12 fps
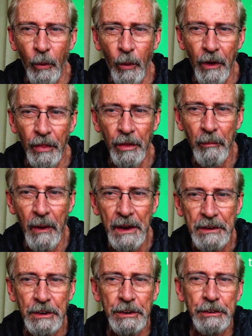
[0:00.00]
one of the
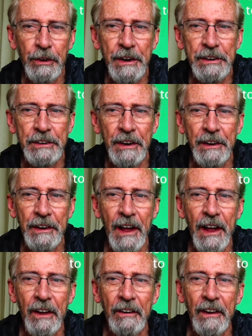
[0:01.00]
major streets in
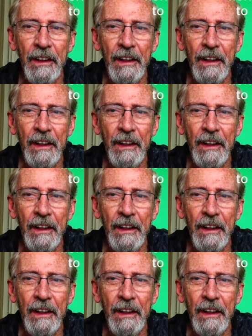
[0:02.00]
town,